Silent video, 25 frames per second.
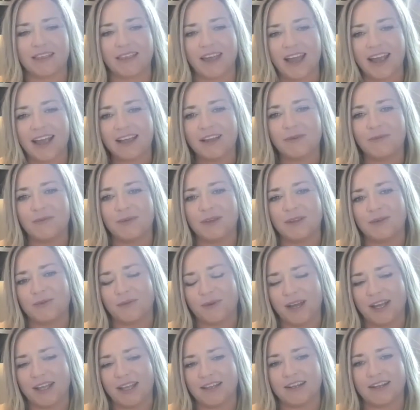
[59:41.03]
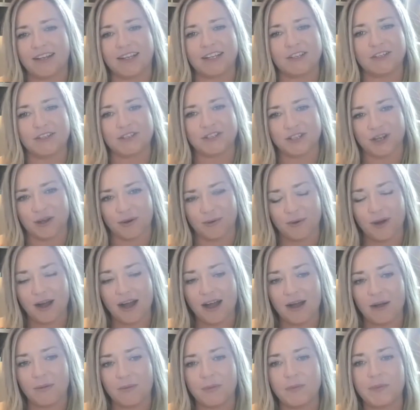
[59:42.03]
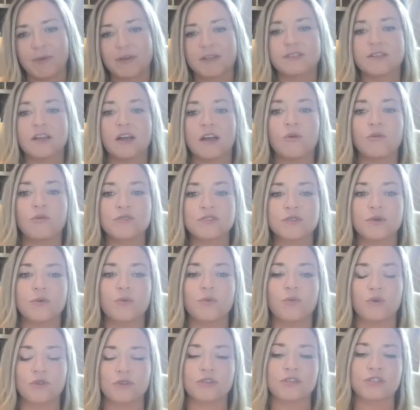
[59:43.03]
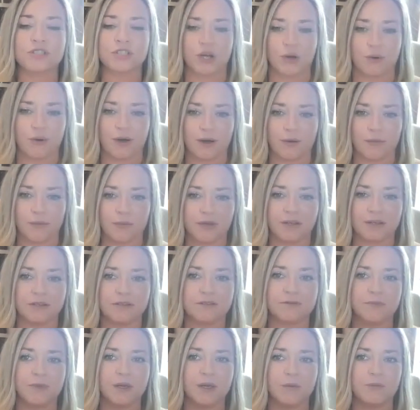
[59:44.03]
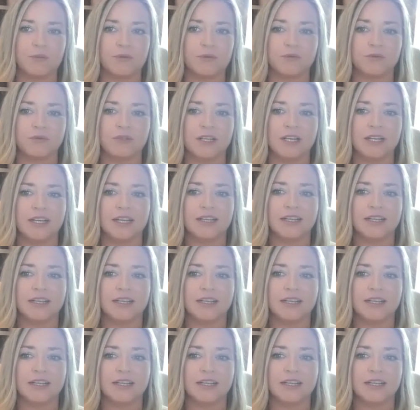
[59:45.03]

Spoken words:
that can be the way that I can show up, because I also want to show up, because people,